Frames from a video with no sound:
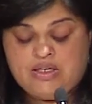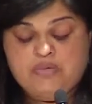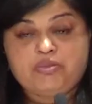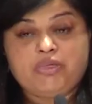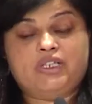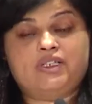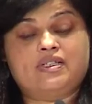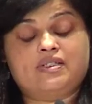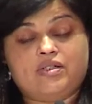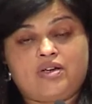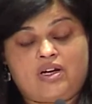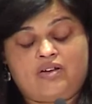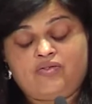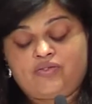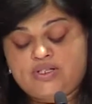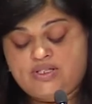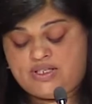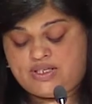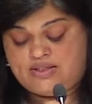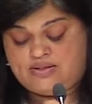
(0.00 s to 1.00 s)
But this
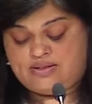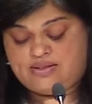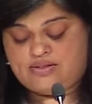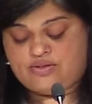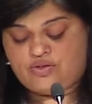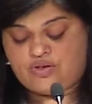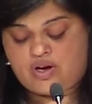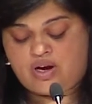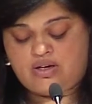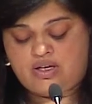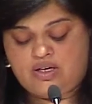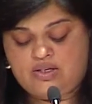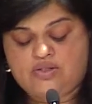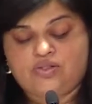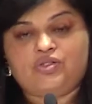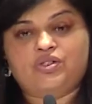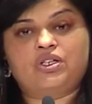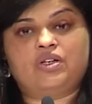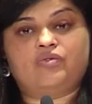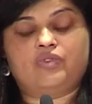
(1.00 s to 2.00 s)
conference has a strong
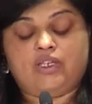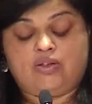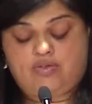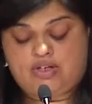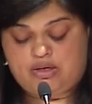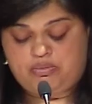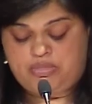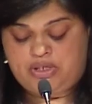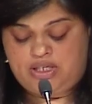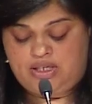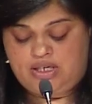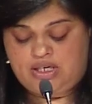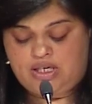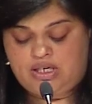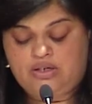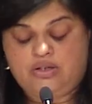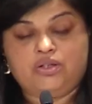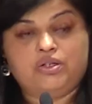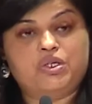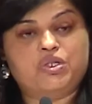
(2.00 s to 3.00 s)
history of developing
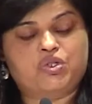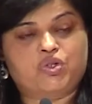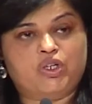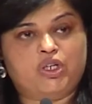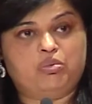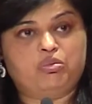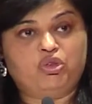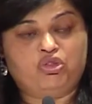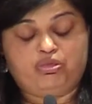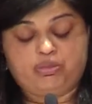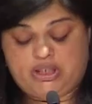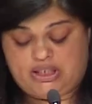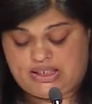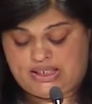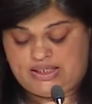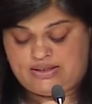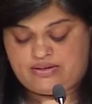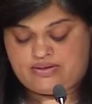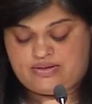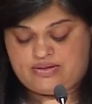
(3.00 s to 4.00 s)
and nurturing movement
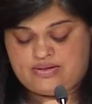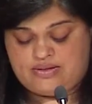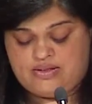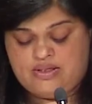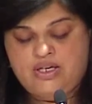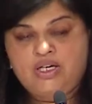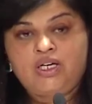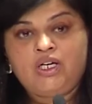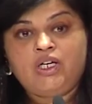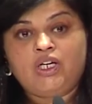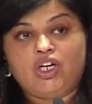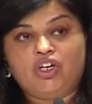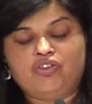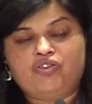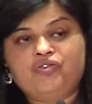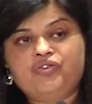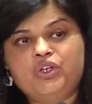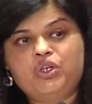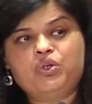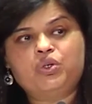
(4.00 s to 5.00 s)
leaders. A
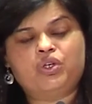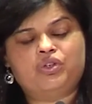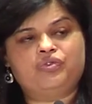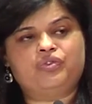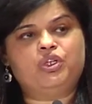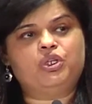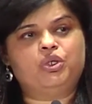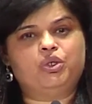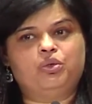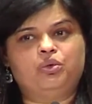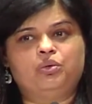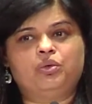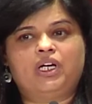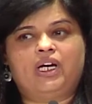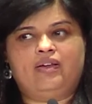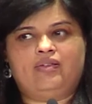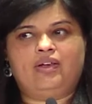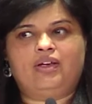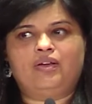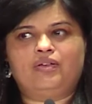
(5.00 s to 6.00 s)
few of you,
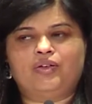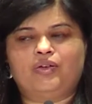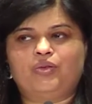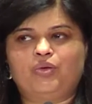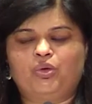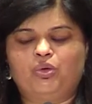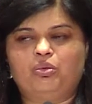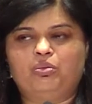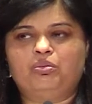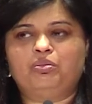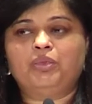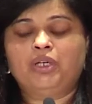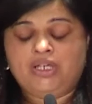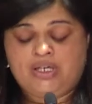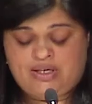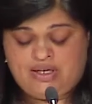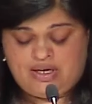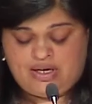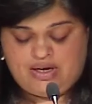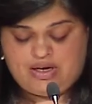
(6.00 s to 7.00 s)
I think, in the room
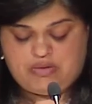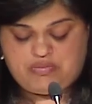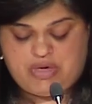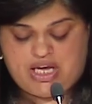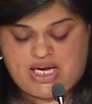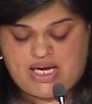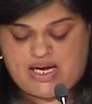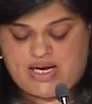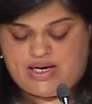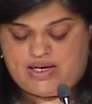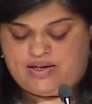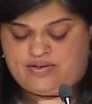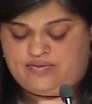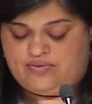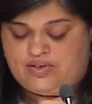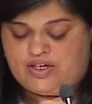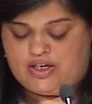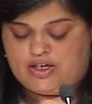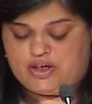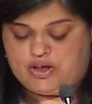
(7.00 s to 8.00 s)
may have
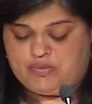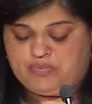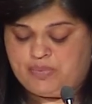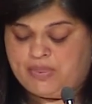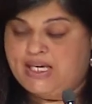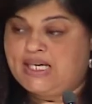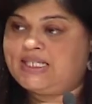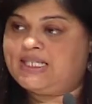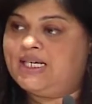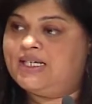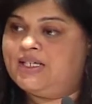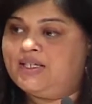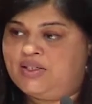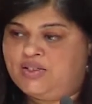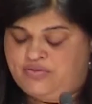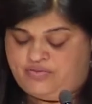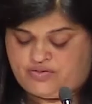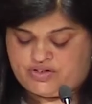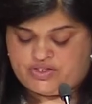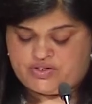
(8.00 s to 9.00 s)
attended the
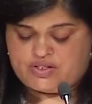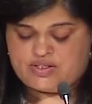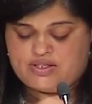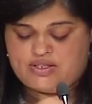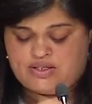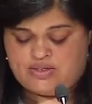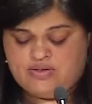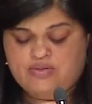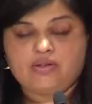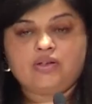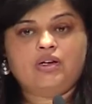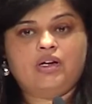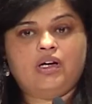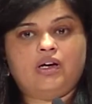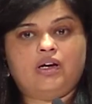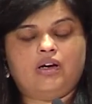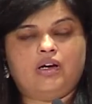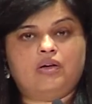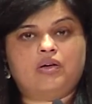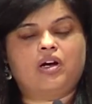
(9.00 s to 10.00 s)
first
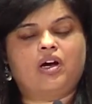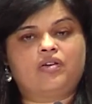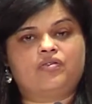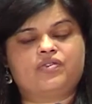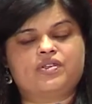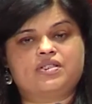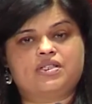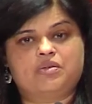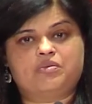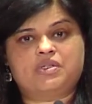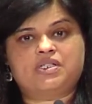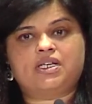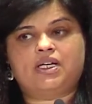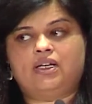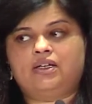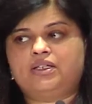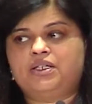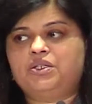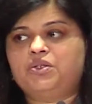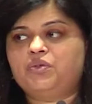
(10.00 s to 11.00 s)
conference that was
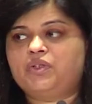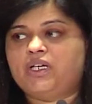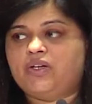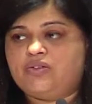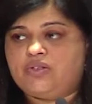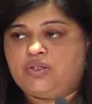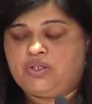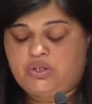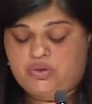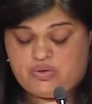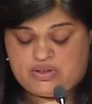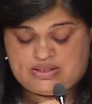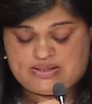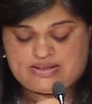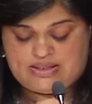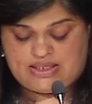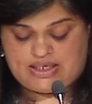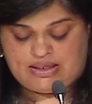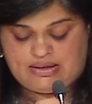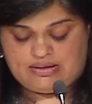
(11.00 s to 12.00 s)
held in 2002 in
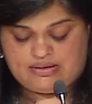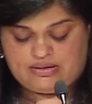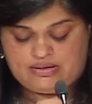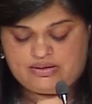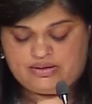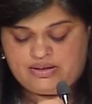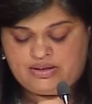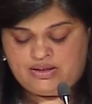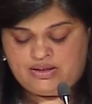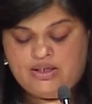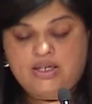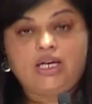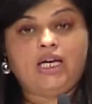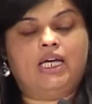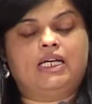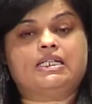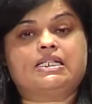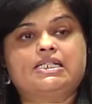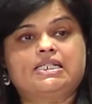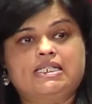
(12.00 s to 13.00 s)
Seattle
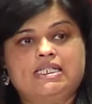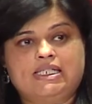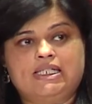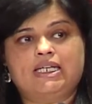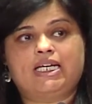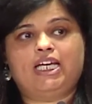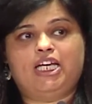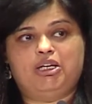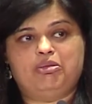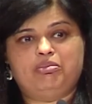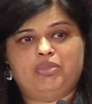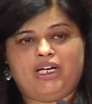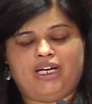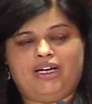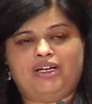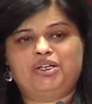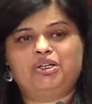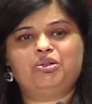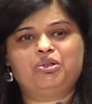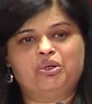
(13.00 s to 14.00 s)
and still came
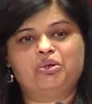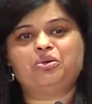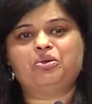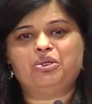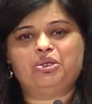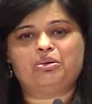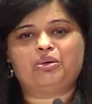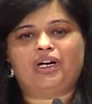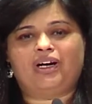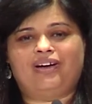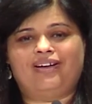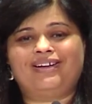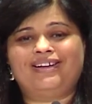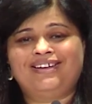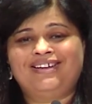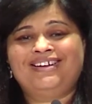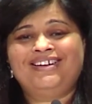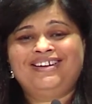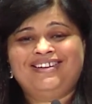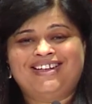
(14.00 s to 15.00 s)
back. You know who you are
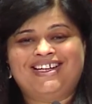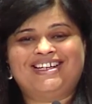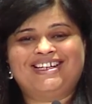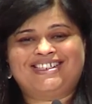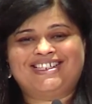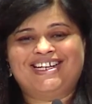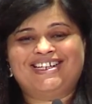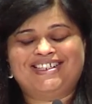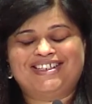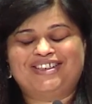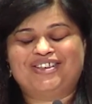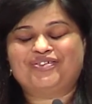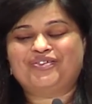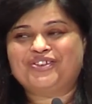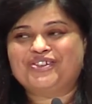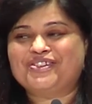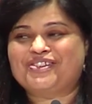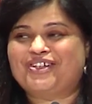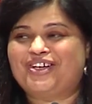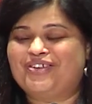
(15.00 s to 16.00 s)
that attended the
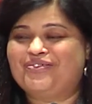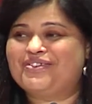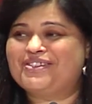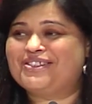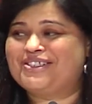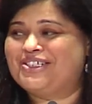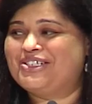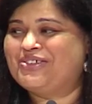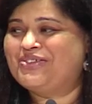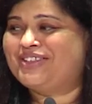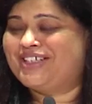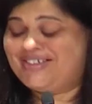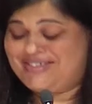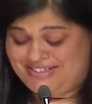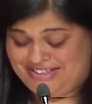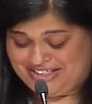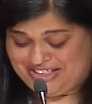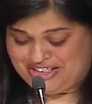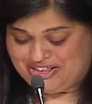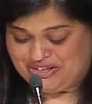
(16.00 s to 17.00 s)
first conference in
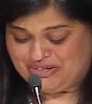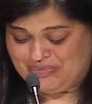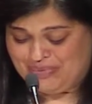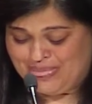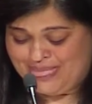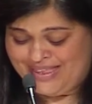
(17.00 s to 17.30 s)
2002.